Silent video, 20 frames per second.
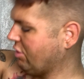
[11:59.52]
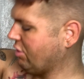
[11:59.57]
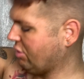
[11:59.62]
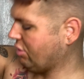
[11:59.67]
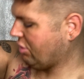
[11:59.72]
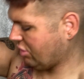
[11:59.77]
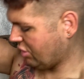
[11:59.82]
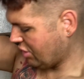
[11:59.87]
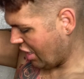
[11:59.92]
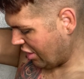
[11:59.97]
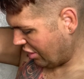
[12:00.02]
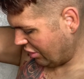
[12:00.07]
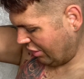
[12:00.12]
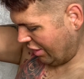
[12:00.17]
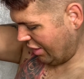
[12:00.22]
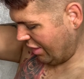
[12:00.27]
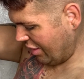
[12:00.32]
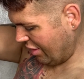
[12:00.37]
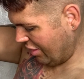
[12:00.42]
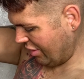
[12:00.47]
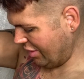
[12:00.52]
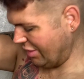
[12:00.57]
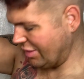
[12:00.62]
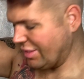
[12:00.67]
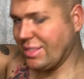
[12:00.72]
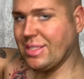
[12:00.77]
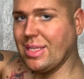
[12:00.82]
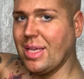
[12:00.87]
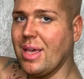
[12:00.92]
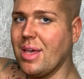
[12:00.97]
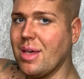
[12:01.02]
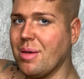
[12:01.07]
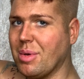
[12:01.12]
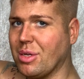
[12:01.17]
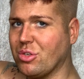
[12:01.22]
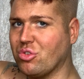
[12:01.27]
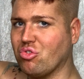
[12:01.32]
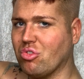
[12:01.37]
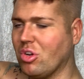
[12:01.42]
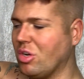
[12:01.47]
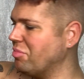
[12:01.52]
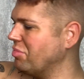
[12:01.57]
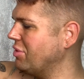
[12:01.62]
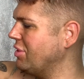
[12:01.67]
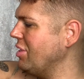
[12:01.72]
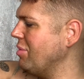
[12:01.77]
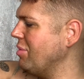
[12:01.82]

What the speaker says: exactly the same. I dropped a